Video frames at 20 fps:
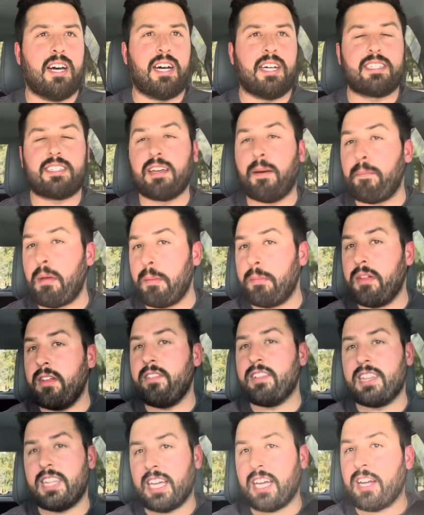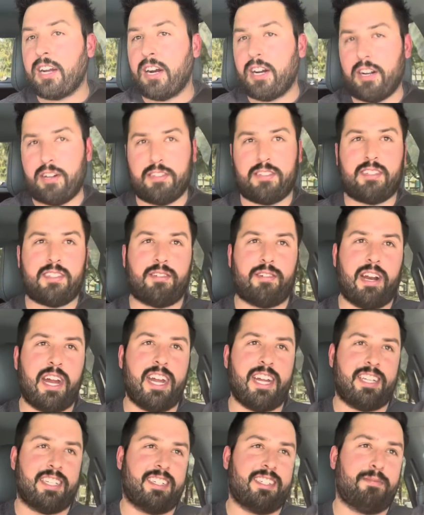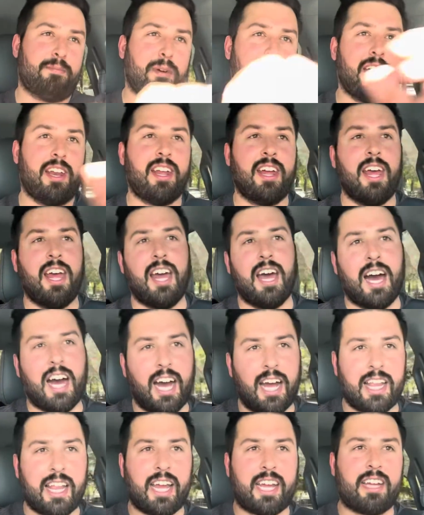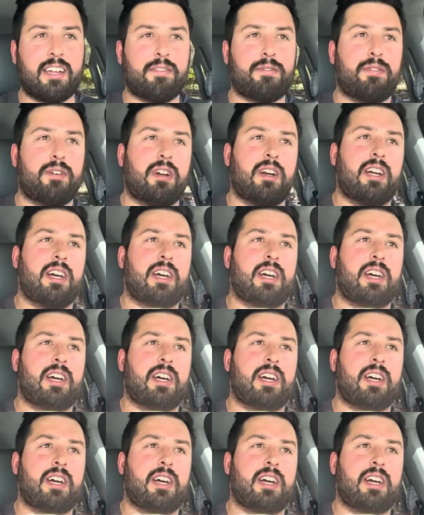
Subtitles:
Some people even think it hurts the range, but I like it for